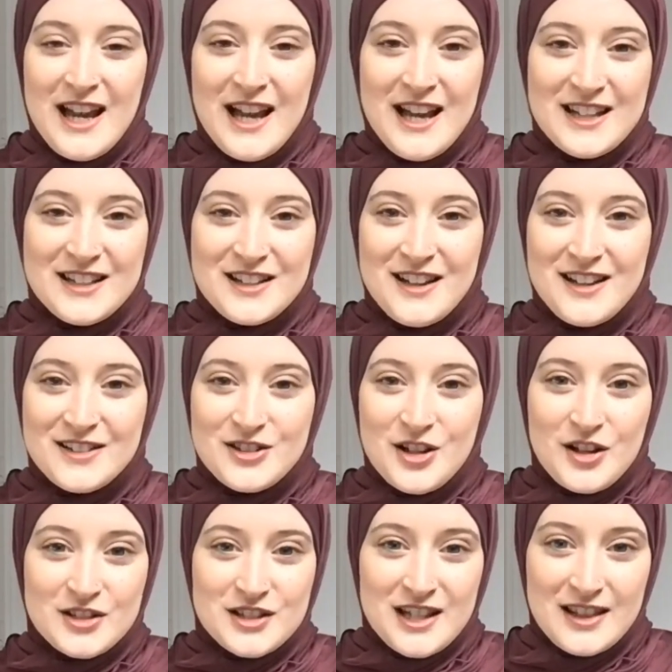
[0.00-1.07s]
and
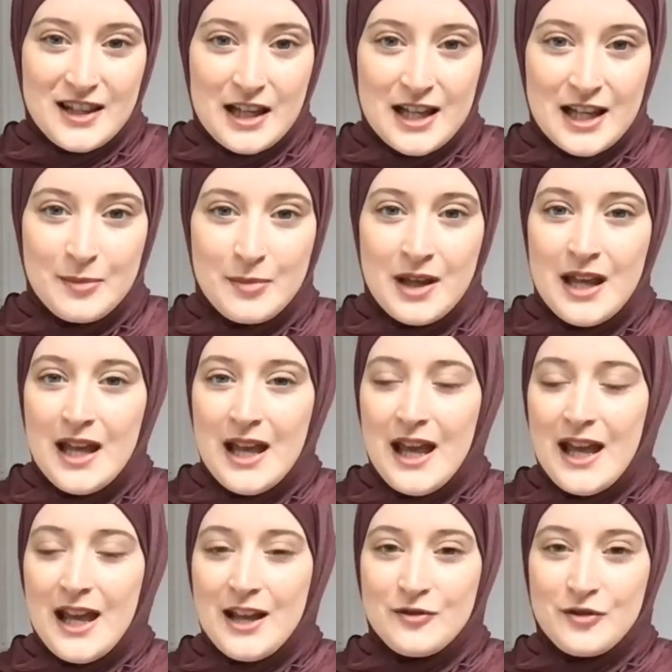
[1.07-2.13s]
taunting them
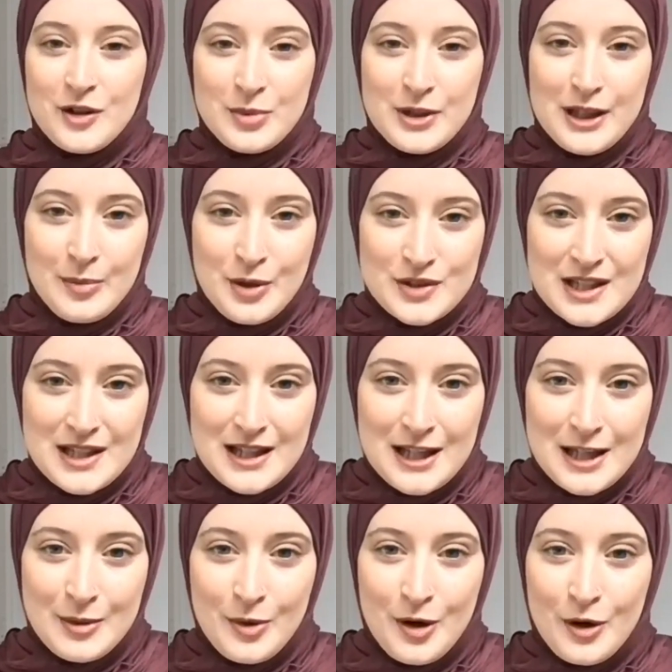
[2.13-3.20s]
and verbally abusing
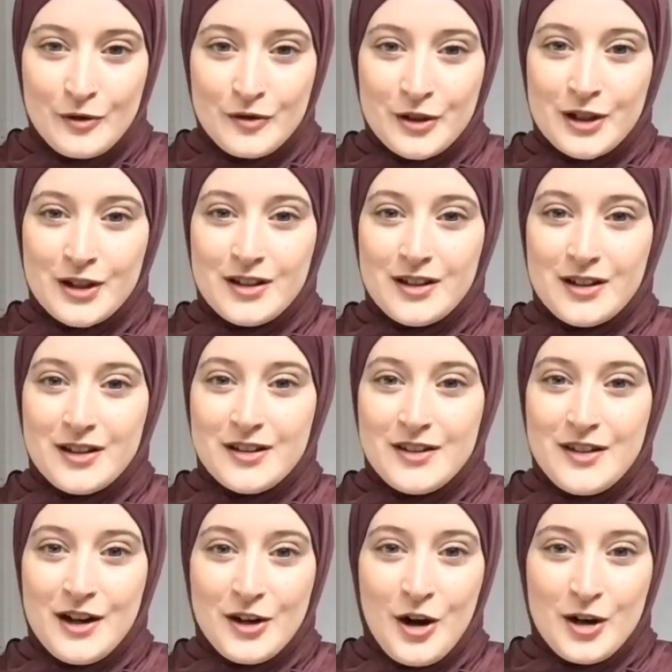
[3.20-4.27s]
them over
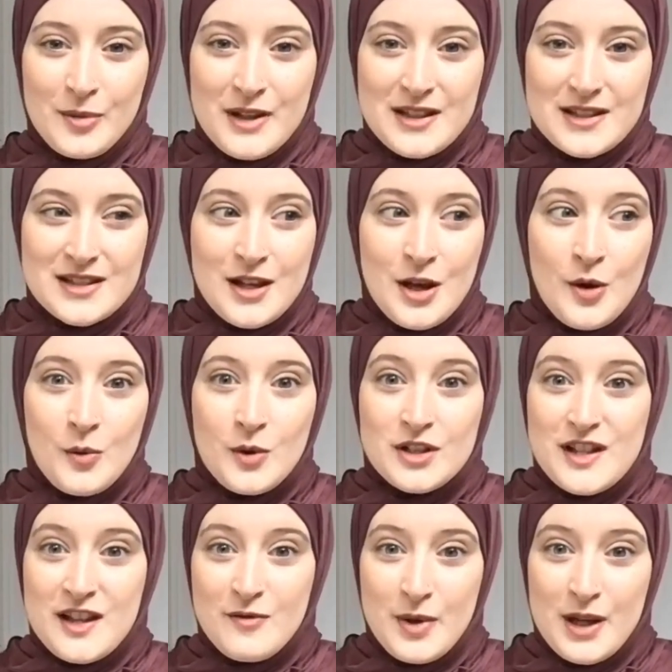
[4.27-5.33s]
their garments,
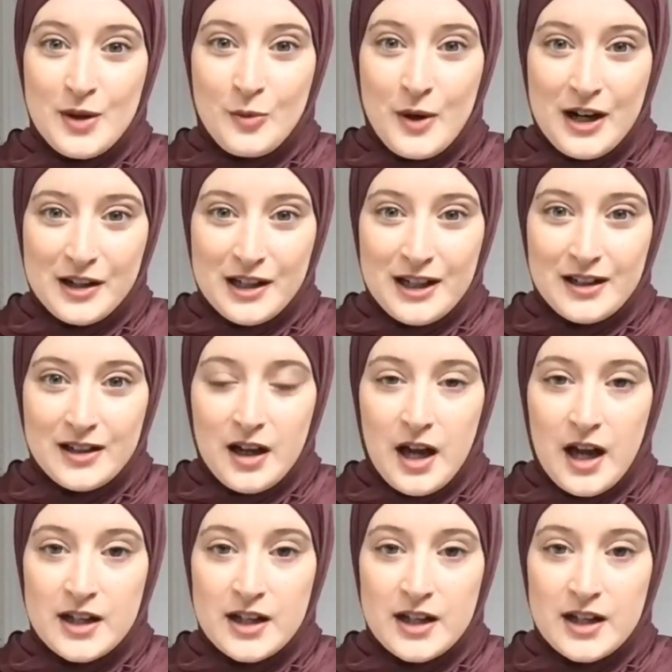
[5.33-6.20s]
which they've been wearing.